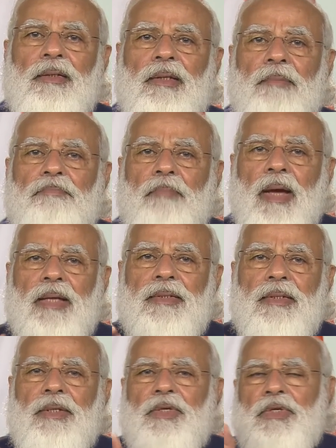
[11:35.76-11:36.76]
The
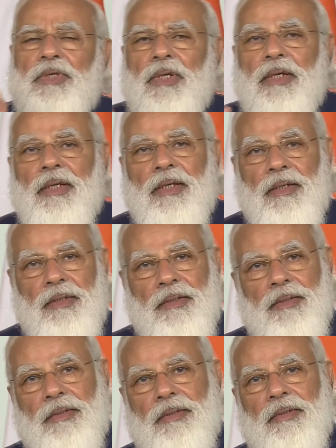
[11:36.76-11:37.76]
message is clear.
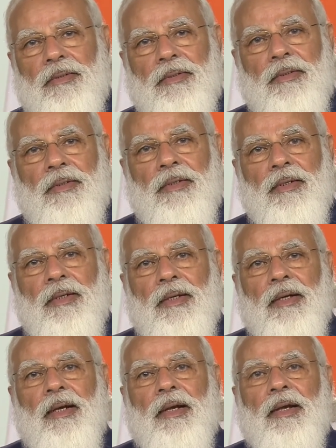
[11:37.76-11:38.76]

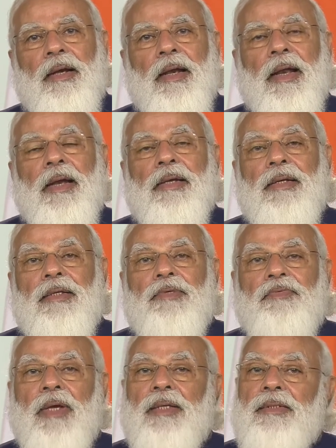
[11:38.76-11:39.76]
Let us
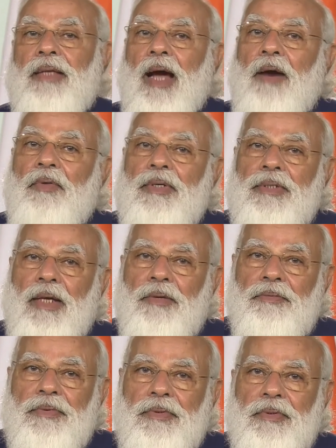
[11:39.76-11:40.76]
fix
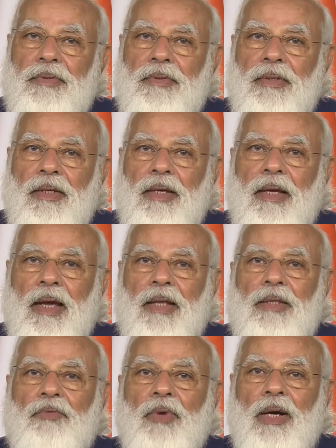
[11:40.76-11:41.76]
ourselves,
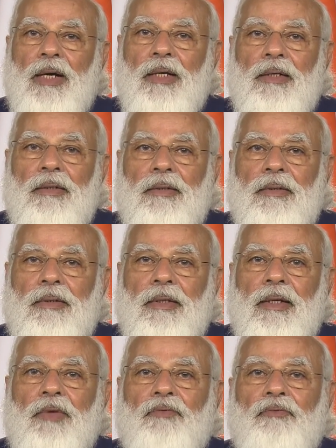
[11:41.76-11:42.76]
and the world
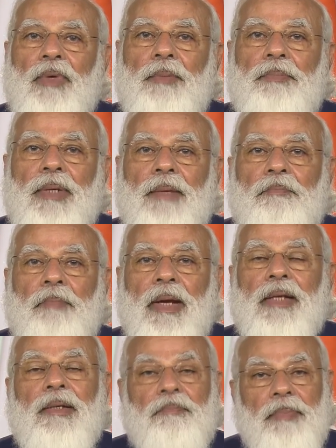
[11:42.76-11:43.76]
will be a
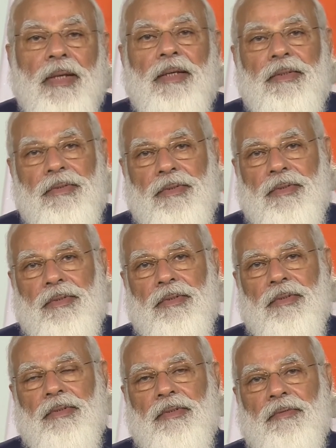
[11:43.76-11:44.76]
better place.
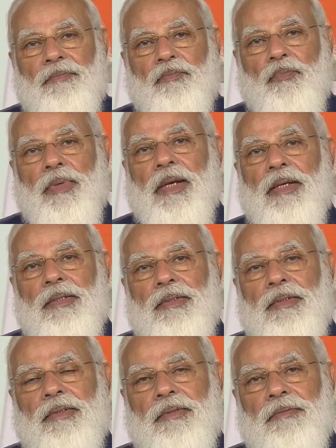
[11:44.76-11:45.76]

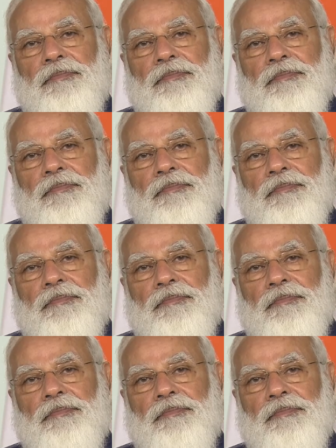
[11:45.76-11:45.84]
Friends,